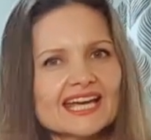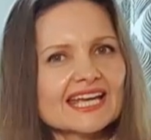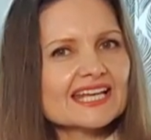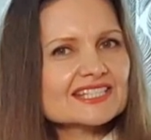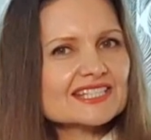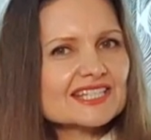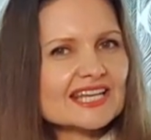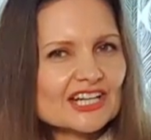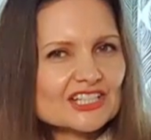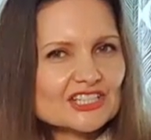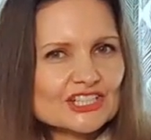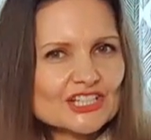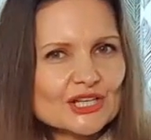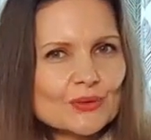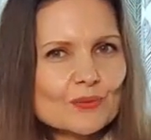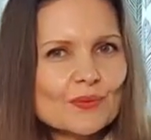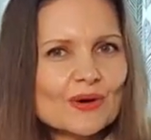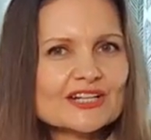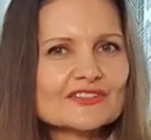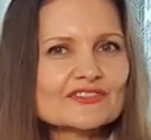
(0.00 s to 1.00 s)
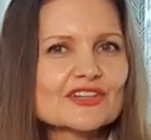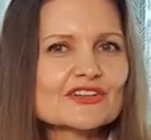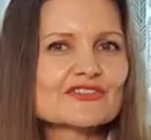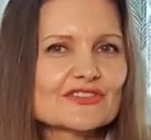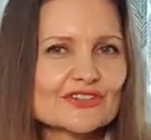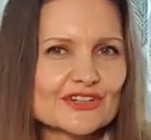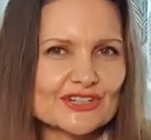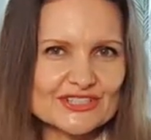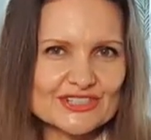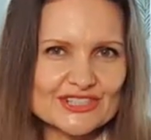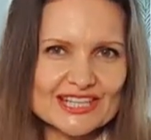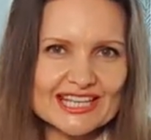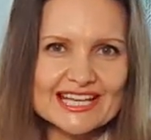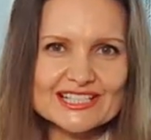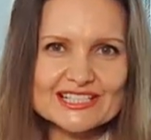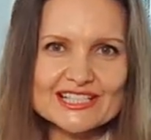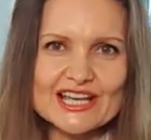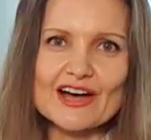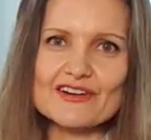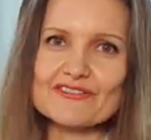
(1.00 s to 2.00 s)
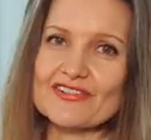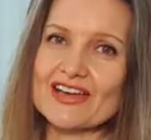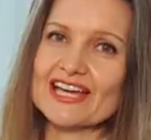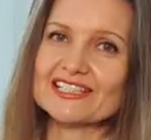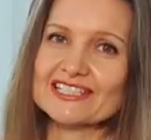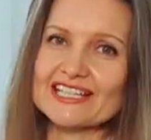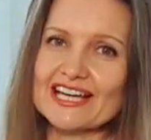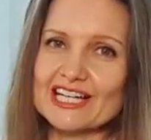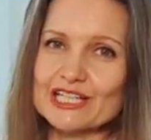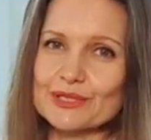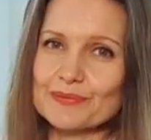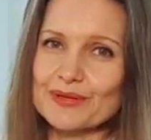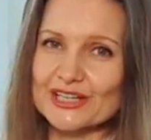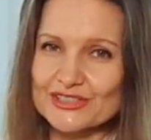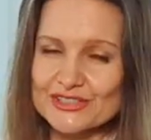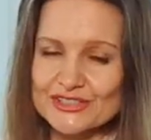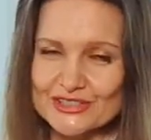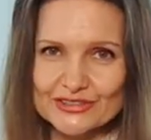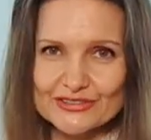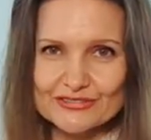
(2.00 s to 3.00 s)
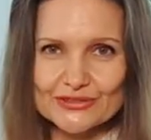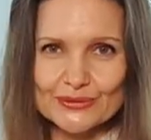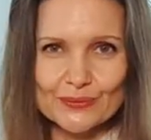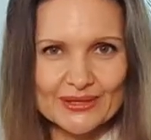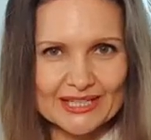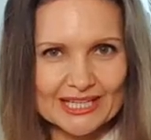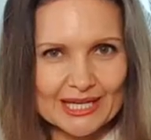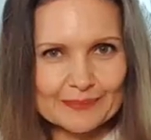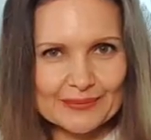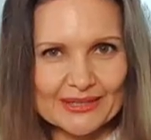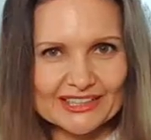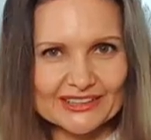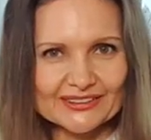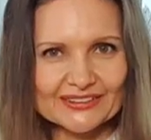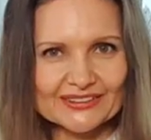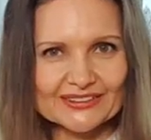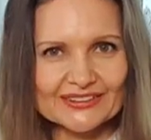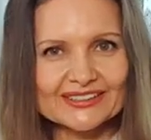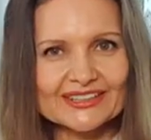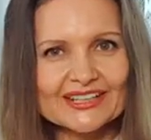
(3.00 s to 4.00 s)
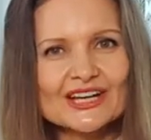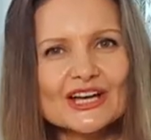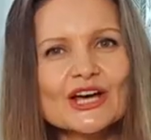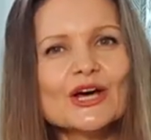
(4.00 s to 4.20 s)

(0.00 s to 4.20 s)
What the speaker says: It's actually one of the first things I found out about Sophie when I met her.